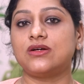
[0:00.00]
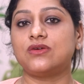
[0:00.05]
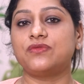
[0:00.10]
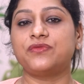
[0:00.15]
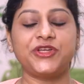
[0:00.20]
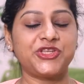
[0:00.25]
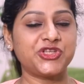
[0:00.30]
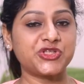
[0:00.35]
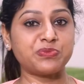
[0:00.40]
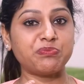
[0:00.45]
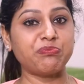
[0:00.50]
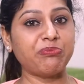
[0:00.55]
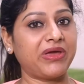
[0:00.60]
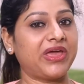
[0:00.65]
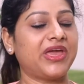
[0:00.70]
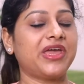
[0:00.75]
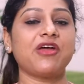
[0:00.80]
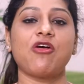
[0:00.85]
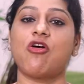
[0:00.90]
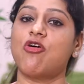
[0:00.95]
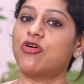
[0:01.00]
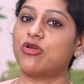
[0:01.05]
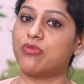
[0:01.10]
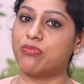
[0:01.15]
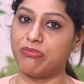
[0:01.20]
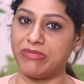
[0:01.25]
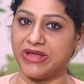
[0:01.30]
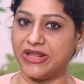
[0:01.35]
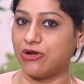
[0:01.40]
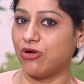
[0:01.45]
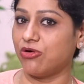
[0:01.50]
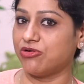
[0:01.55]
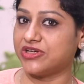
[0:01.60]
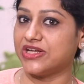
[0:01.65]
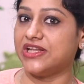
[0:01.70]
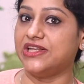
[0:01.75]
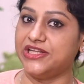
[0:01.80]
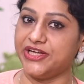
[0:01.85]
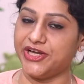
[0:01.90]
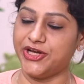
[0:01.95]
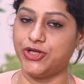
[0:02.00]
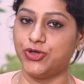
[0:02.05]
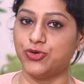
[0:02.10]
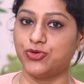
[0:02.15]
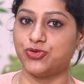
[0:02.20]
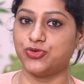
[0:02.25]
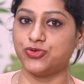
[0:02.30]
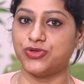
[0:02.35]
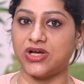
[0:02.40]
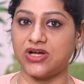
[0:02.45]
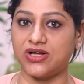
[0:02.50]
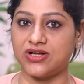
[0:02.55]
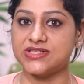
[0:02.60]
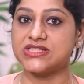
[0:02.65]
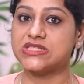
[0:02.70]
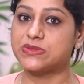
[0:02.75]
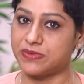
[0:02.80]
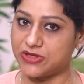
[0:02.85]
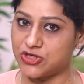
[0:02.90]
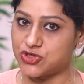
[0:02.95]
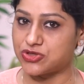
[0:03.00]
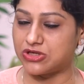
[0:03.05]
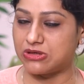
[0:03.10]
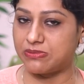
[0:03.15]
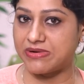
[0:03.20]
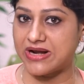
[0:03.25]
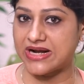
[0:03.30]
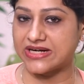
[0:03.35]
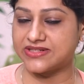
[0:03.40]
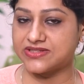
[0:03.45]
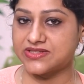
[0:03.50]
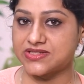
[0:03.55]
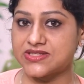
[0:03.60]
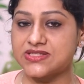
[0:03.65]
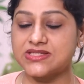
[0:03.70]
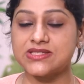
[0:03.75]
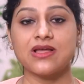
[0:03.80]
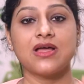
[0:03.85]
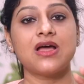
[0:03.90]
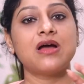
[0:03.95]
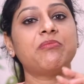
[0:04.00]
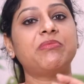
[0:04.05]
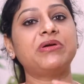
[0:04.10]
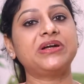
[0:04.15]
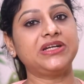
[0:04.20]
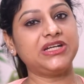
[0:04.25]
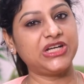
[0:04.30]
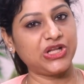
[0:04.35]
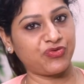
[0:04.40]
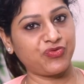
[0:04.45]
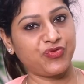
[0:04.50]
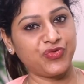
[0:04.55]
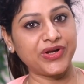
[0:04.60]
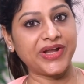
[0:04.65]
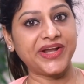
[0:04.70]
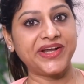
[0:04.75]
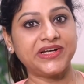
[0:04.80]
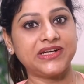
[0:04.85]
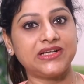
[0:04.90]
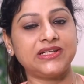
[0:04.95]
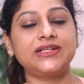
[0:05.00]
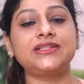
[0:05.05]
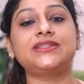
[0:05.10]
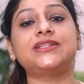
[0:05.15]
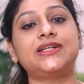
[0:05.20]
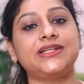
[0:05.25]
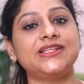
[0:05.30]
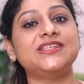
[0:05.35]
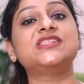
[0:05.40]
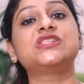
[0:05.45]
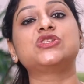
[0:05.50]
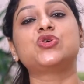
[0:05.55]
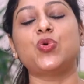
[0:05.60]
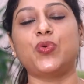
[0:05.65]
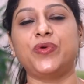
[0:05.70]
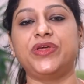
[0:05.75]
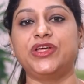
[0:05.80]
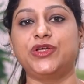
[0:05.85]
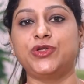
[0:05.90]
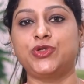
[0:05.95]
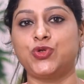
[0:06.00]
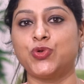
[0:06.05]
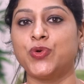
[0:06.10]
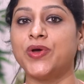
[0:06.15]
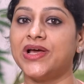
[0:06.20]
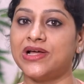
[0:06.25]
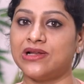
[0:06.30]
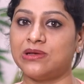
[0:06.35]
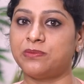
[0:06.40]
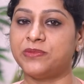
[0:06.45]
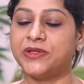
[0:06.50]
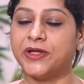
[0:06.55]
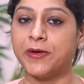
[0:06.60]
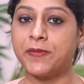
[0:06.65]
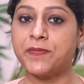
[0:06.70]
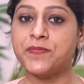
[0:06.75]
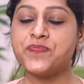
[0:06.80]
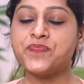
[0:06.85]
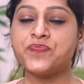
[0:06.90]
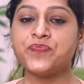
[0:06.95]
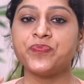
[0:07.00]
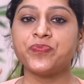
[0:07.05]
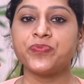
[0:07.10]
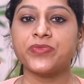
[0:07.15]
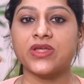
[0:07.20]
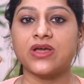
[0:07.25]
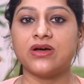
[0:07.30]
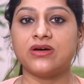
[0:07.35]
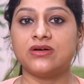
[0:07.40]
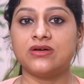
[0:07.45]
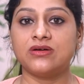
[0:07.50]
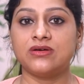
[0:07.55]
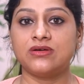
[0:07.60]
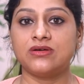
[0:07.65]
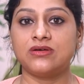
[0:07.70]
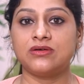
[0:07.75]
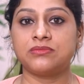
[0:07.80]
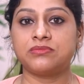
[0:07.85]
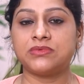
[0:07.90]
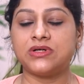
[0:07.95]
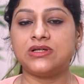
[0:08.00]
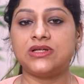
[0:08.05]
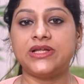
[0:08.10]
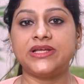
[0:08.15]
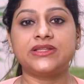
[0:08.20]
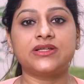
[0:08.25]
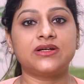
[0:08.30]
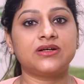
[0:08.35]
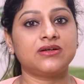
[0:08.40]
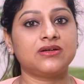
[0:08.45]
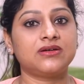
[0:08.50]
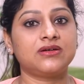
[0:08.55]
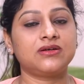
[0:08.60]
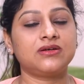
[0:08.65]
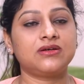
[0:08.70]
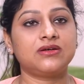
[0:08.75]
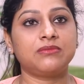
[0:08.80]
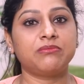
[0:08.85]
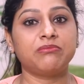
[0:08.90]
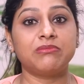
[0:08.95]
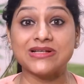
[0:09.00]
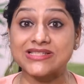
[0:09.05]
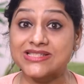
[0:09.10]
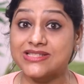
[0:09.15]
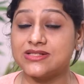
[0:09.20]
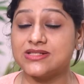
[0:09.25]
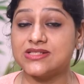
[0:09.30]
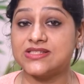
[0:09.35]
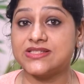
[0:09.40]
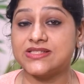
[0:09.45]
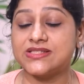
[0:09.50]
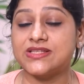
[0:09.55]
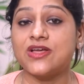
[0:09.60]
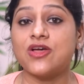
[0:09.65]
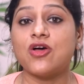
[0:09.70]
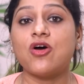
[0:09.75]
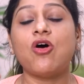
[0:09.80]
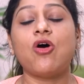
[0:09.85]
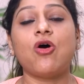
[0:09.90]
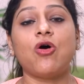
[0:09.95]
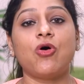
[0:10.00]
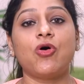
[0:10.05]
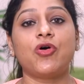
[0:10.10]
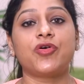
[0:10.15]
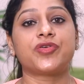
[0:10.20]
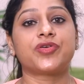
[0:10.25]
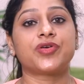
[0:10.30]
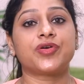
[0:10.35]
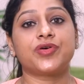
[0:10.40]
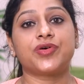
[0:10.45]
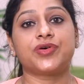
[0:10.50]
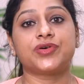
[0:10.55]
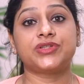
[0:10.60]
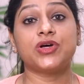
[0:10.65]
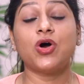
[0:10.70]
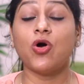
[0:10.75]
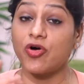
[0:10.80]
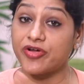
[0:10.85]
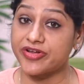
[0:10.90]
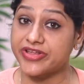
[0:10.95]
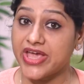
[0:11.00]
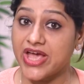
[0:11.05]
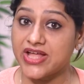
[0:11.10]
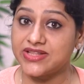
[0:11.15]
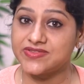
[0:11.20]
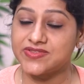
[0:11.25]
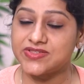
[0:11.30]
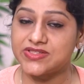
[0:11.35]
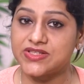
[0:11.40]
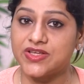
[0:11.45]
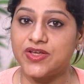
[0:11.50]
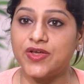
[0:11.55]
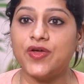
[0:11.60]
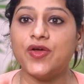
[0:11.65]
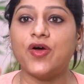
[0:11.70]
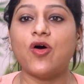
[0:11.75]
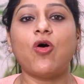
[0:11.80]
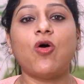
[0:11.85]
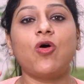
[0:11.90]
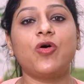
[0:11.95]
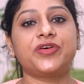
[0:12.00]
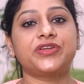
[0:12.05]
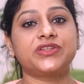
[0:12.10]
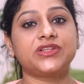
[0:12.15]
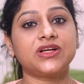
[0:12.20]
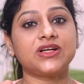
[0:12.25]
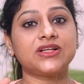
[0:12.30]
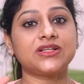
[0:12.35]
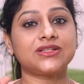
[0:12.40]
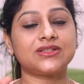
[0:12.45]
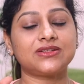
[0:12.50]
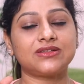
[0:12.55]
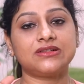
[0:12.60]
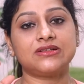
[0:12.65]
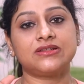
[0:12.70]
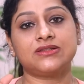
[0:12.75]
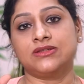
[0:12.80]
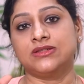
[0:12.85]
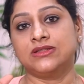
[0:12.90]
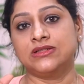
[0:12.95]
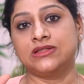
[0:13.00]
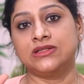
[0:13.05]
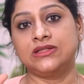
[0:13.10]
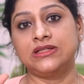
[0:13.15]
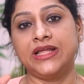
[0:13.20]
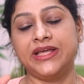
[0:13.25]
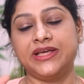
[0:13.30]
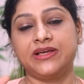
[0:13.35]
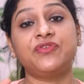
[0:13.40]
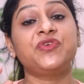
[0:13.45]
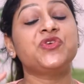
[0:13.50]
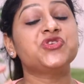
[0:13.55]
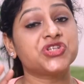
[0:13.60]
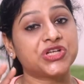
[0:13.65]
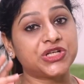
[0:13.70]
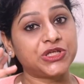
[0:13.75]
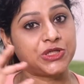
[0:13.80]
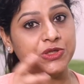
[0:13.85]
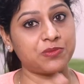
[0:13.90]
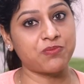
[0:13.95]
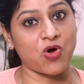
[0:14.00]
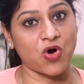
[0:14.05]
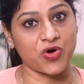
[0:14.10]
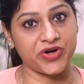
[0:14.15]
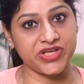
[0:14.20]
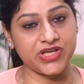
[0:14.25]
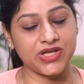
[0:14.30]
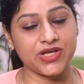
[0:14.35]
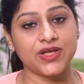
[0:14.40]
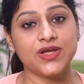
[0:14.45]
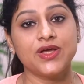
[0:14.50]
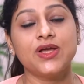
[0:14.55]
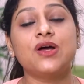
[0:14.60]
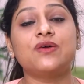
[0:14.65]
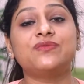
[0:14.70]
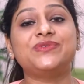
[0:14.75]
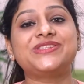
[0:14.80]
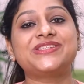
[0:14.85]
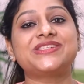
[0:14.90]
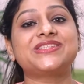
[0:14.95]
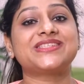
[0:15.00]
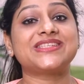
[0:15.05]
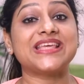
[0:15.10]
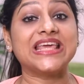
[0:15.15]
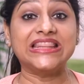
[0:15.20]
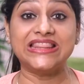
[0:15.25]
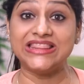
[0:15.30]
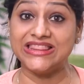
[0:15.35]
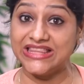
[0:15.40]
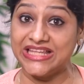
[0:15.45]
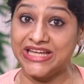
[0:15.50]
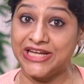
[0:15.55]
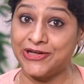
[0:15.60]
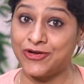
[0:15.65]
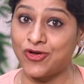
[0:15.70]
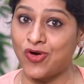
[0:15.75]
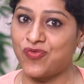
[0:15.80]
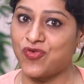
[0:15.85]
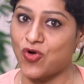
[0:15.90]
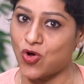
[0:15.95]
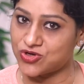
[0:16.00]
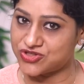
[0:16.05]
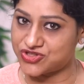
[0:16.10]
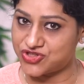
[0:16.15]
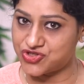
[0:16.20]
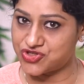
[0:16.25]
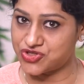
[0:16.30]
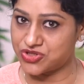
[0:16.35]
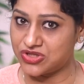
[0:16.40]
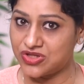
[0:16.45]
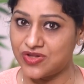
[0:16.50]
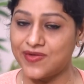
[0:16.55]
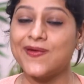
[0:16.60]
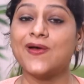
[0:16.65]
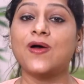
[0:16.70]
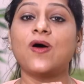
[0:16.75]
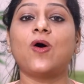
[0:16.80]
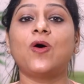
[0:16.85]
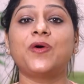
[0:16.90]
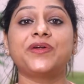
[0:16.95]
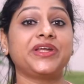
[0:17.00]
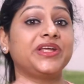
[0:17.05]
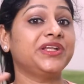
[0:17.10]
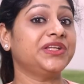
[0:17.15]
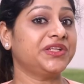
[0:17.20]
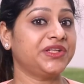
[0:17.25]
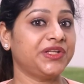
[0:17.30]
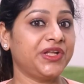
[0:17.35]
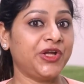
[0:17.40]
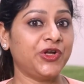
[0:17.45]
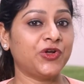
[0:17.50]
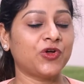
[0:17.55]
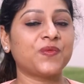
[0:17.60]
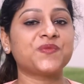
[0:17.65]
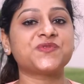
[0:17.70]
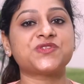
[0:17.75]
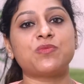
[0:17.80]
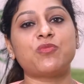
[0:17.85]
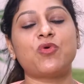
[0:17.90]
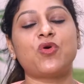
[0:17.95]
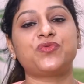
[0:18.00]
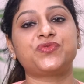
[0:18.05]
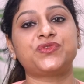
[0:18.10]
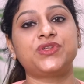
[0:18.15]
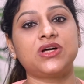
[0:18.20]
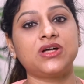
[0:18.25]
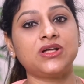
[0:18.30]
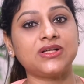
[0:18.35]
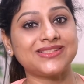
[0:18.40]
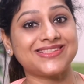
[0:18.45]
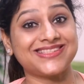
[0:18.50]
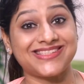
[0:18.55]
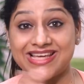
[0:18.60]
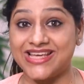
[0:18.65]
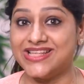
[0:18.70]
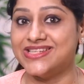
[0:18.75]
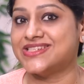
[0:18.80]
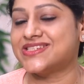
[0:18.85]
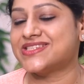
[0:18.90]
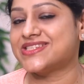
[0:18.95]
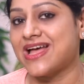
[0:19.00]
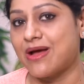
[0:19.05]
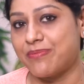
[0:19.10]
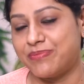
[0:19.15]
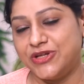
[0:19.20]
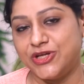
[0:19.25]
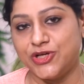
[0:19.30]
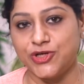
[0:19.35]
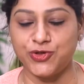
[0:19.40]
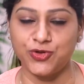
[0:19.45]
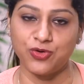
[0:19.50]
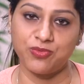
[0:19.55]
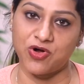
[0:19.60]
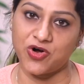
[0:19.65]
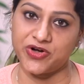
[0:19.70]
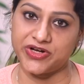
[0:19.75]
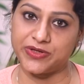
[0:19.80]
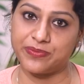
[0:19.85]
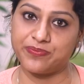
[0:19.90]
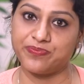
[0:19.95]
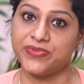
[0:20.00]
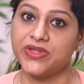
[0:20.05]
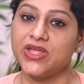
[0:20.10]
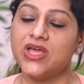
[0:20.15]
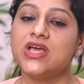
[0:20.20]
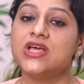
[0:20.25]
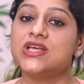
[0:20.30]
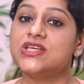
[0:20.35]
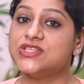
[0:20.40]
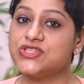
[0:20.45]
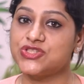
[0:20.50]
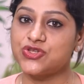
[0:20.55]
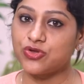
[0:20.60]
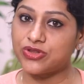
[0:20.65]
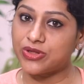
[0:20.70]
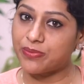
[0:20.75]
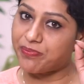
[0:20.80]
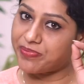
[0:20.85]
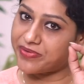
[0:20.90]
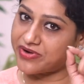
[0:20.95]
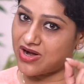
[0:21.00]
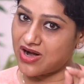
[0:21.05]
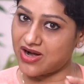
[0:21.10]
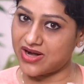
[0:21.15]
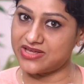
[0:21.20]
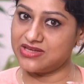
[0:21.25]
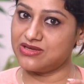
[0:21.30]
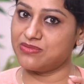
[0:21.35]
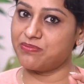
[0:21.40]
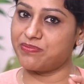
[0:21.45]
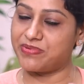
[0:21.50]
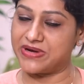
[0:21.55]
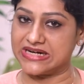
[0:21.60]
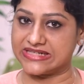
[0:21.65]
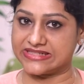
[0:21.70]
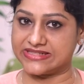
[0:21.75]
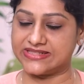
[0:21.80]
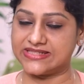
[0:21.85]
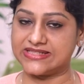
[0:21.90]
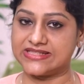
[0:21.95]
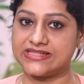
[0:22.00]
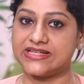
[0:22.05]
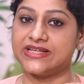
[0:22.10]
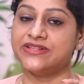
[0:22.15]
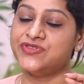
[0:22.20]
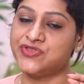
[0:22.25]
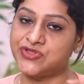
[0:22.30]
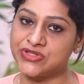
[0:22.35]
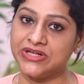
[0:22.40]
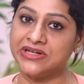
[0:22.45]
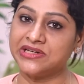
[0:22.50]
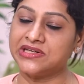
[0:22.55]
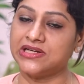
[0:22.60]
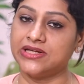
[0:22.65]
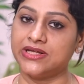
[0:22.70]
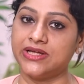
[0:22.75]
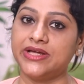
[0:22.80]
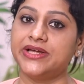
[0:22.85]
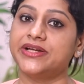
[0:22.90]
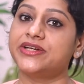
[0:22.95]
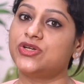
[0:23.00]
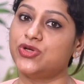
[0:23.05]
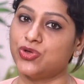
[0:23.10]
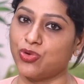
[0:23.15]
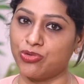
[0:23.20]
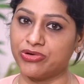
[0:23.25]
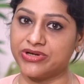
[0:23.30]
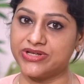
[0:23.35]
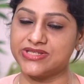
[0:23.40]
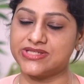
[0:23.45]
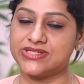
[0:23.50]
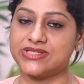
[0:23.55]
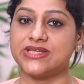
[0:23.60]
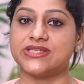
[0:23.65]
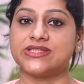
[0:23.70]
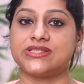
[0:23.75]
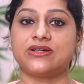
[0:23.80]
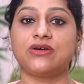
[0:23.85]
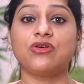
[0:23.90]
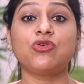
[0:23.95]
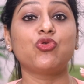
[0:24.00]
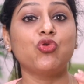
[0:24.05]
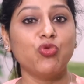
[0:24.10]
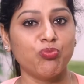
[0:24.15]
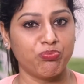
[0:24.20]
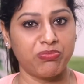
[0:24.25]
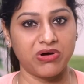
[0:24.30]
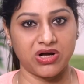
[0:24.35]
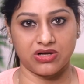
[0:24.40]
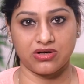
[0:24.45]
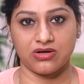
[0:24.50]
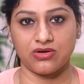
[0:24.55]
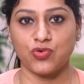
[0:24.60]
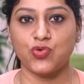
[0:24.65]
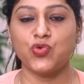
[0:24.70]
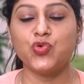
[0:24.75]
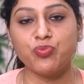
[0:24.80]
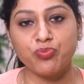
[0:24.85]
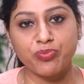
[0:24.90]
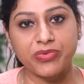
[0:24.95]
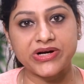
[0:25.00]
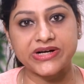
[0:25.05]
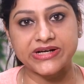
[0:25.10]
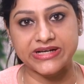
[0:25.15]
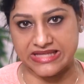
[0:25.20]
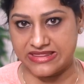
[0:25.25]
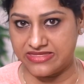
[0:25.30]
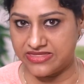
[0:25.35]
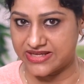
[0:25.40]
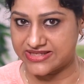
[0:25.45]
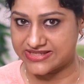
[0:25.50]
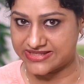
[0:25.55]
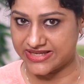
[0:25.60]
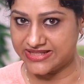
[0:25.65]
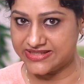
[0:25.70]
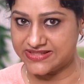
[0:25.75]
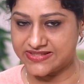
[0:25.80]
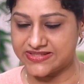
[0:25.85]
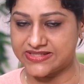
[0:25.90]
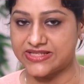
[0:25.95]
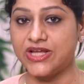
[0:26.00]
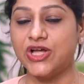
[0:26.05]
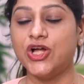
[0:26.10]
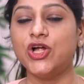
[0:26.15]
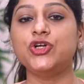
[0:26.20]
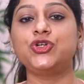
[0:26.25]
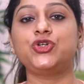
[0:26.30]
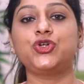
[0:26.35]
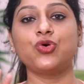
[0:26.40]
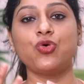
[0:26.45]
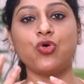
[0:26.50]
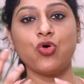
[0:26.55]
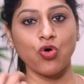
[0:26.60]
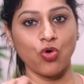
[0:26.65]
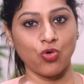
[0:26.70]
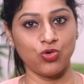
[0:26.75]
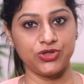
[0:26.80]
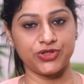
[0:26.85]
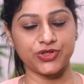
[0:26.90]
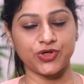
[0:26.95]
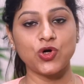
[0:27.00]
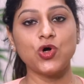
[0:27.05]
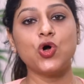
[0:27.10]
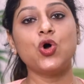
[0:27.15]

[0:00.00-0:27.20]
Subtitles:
which may or may not lead you to the spiritual practices, but definitely that is going to help the like the muscles or the organs or the like physical body which is in need of oxygen or in need of some of the changes happening in your body. So the pranayam practice, anciently it known as a kumbhaka. Kumbhaka in the sense to hold